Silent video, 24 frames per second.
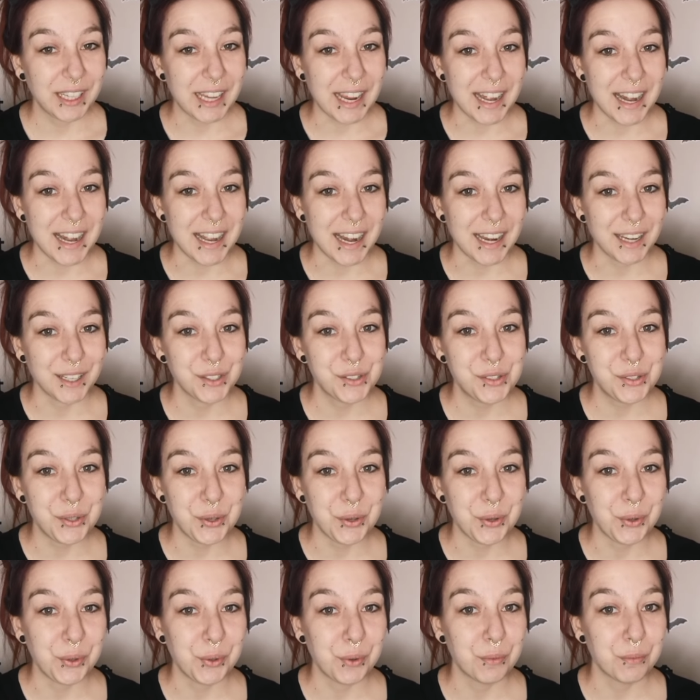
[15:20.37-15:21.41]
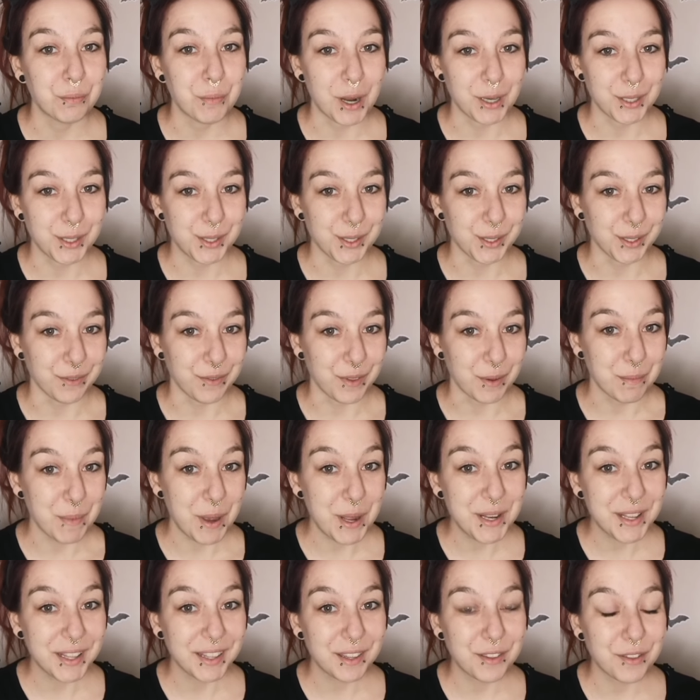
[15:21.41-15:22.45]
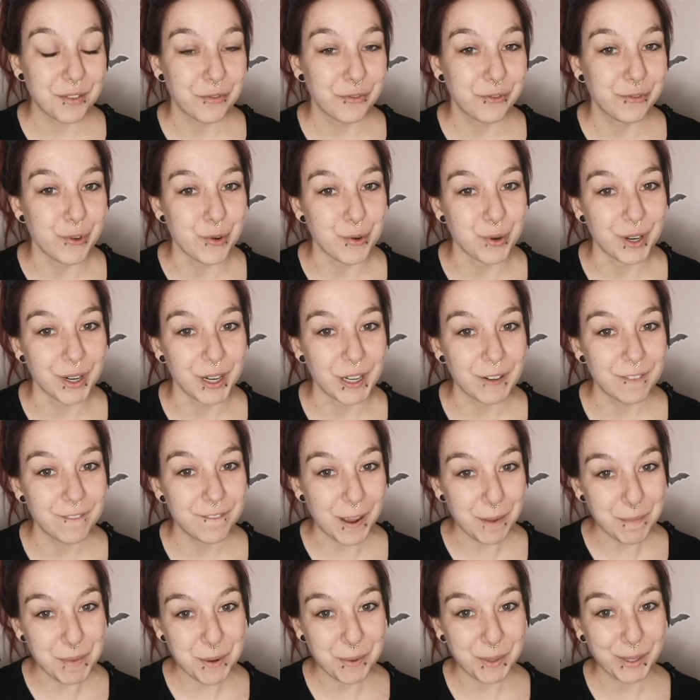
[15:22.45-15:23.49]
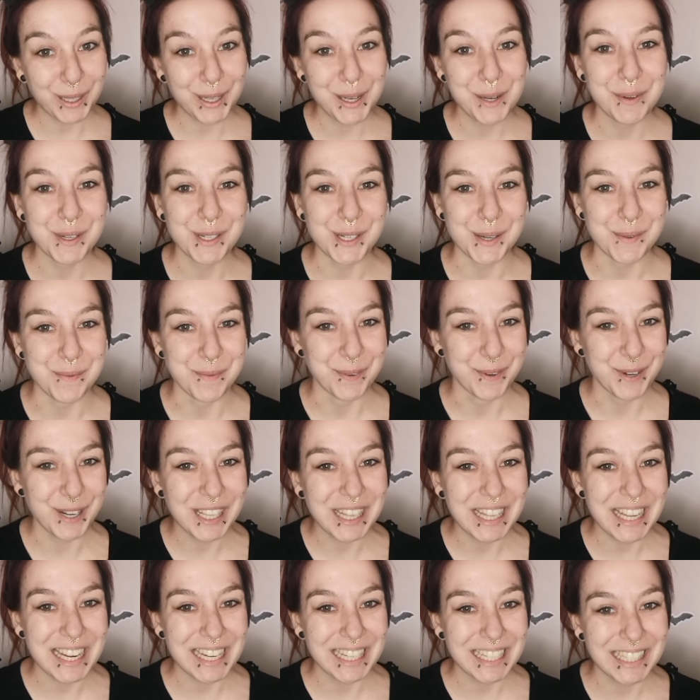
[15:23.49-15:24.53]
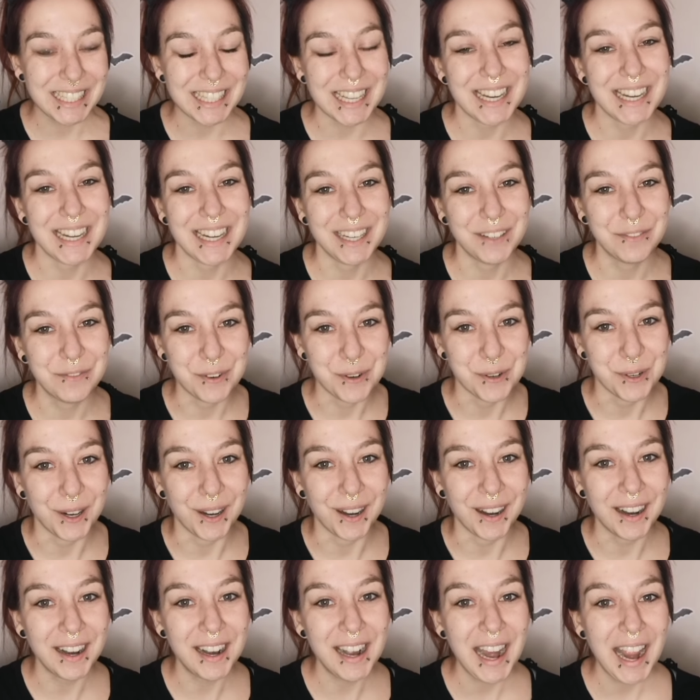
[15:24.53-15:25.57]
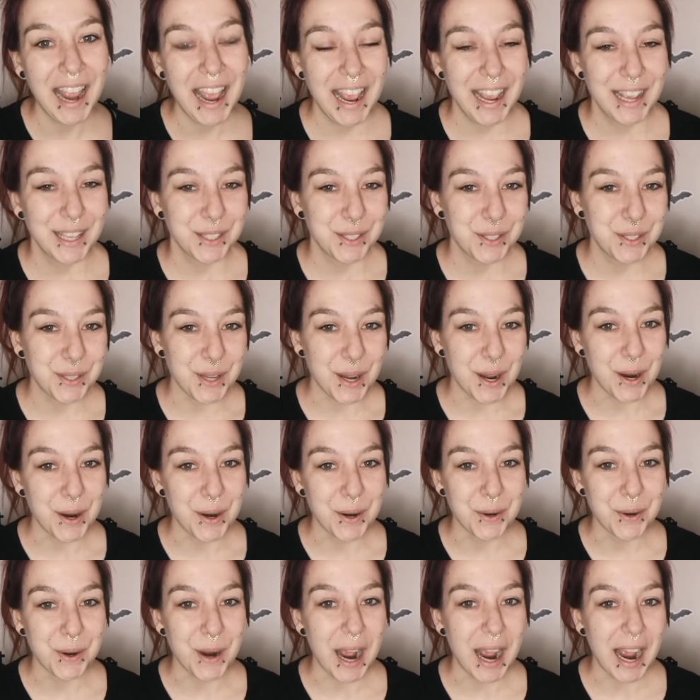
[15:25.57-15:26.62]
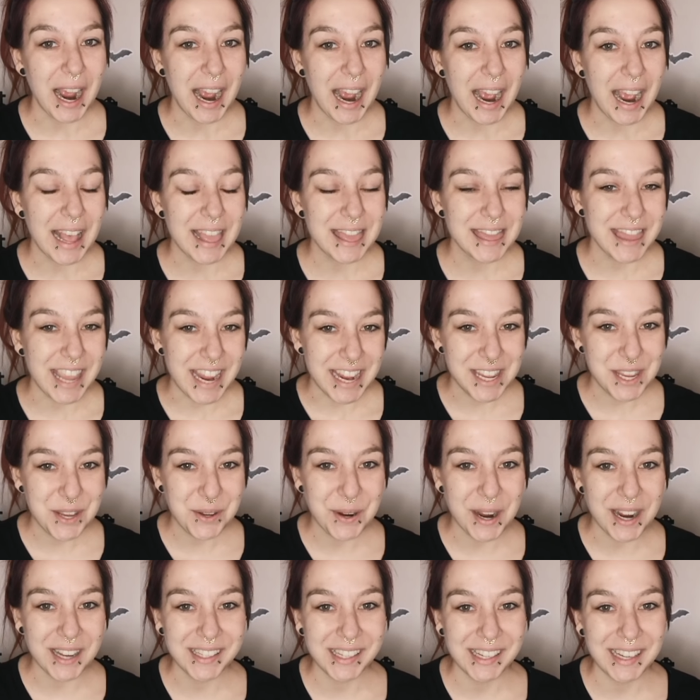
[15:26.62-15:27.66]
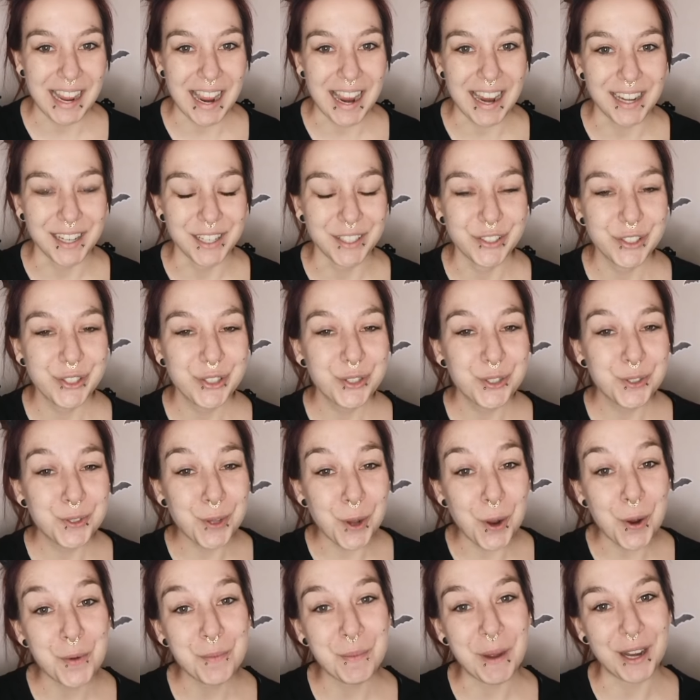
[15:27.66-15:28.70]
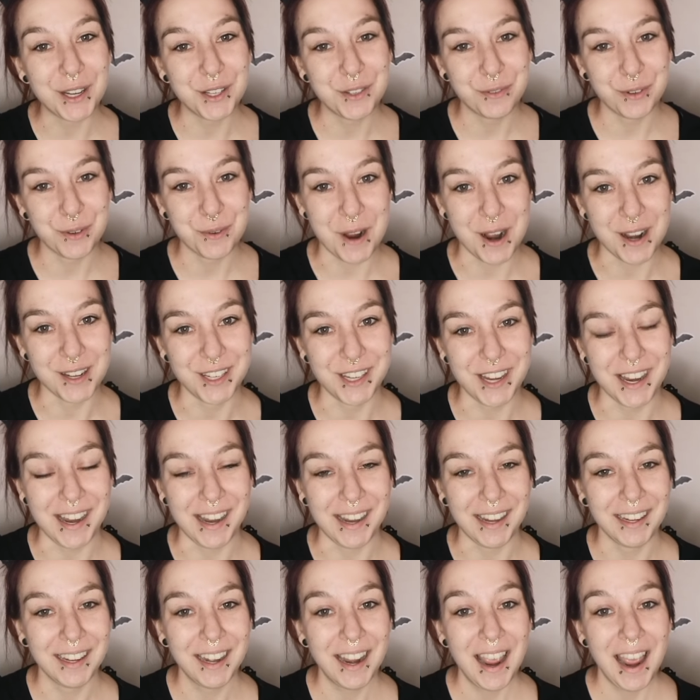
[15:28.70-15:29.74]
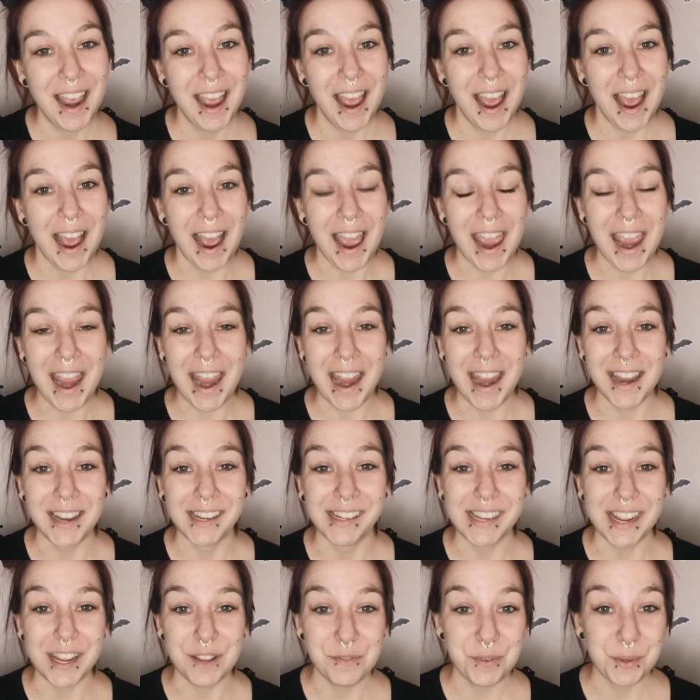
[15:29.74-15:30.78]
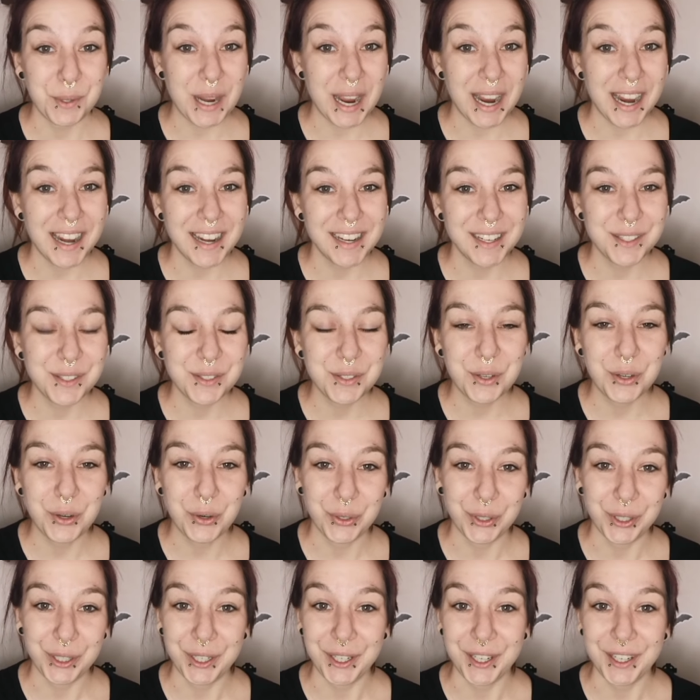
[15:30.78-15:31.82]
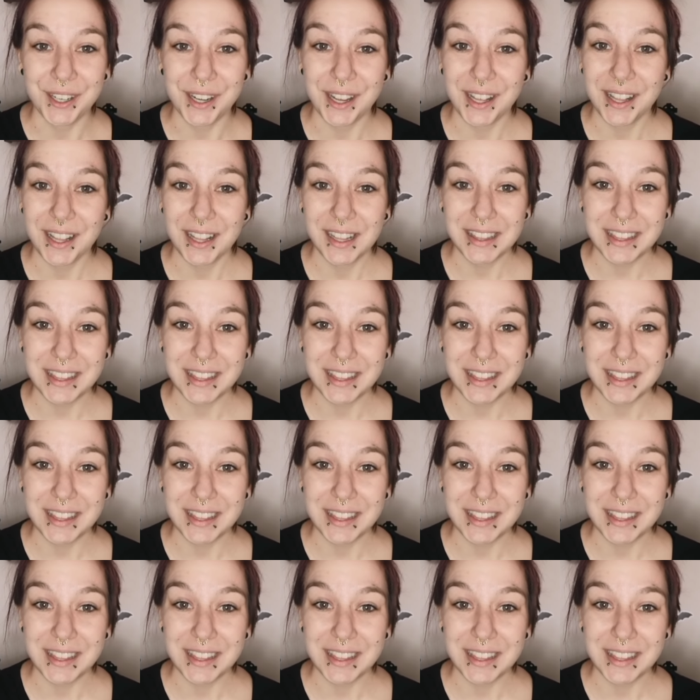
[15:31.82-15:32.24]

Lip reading: getting into Monster of the Month for February, which I'm really excited for. So thank you guys again so much for watching. And if you guys could